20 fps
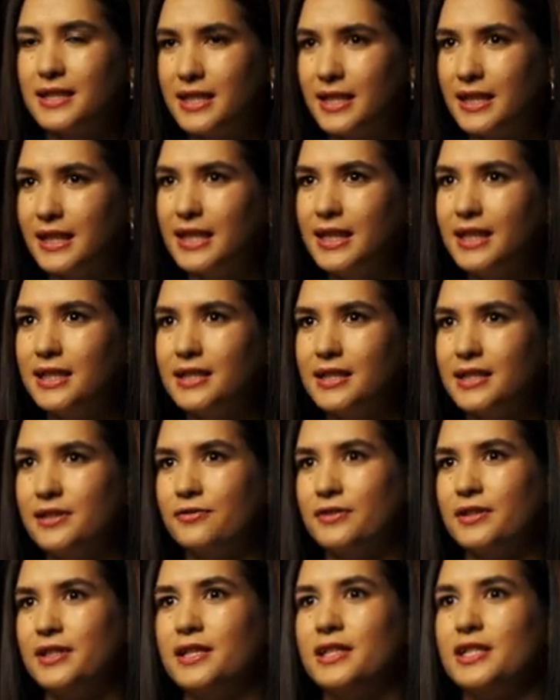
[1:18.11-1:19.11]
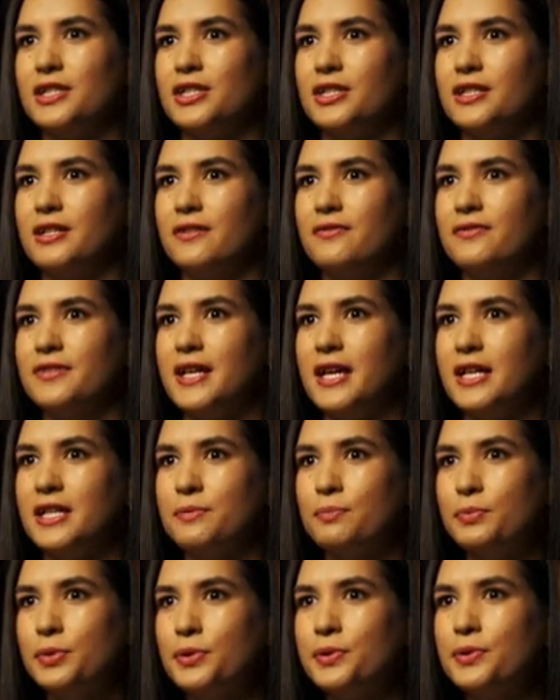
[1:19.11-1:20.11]
to lead at different initiatives, and
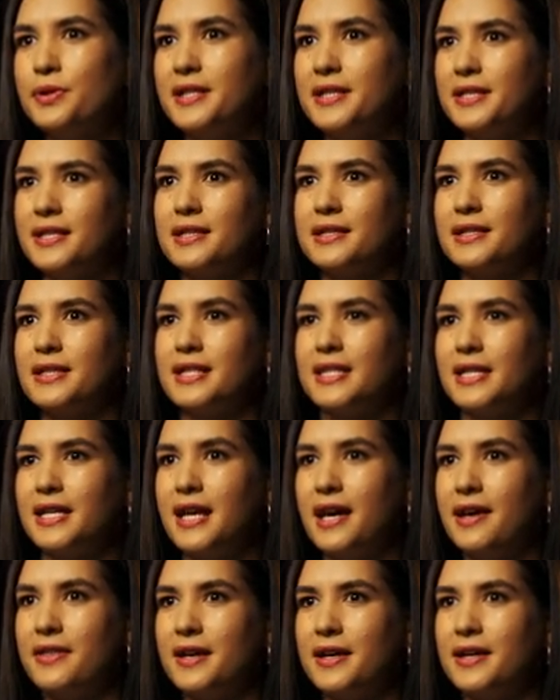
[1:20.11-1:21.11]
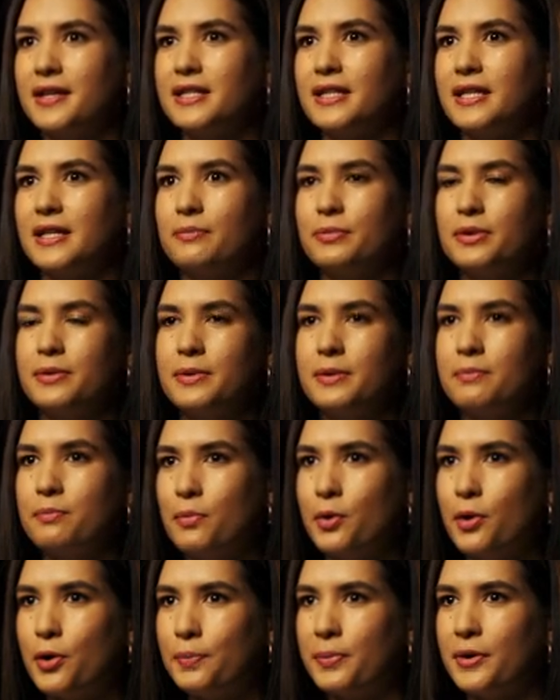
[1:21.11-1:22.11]
to pull these skills together to implement
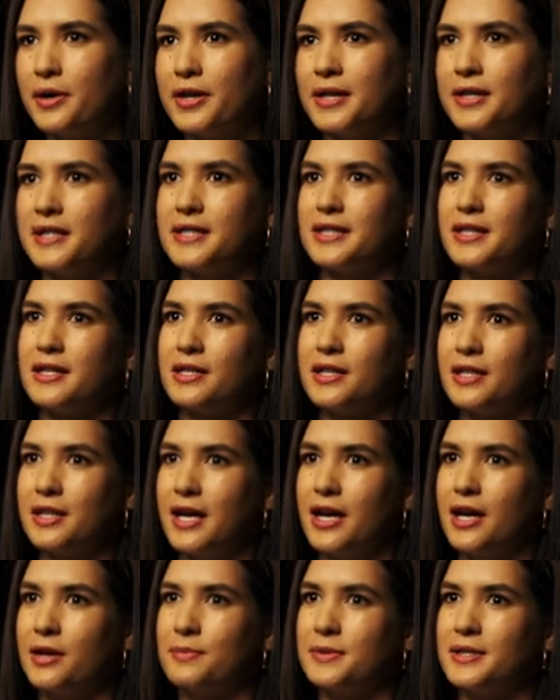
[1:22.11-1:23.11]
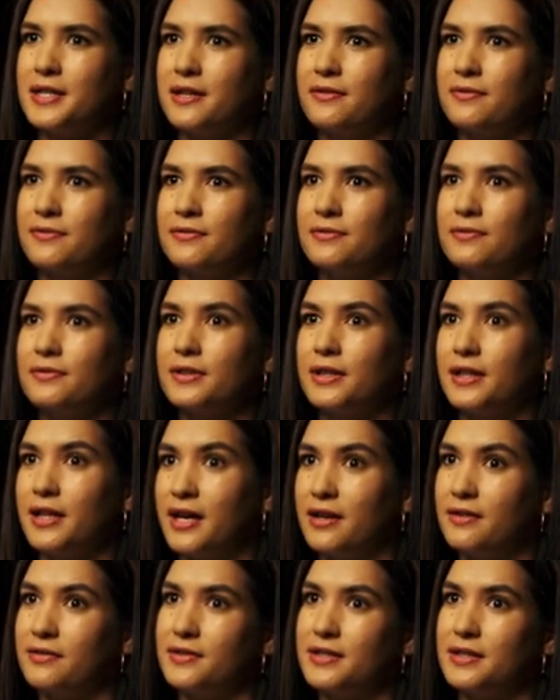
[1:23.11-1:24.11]
more products that are going to help save
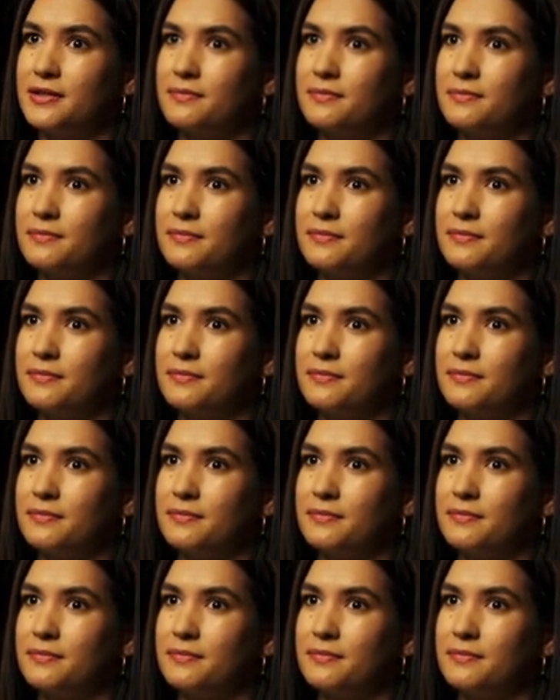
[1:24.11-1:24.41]
lives.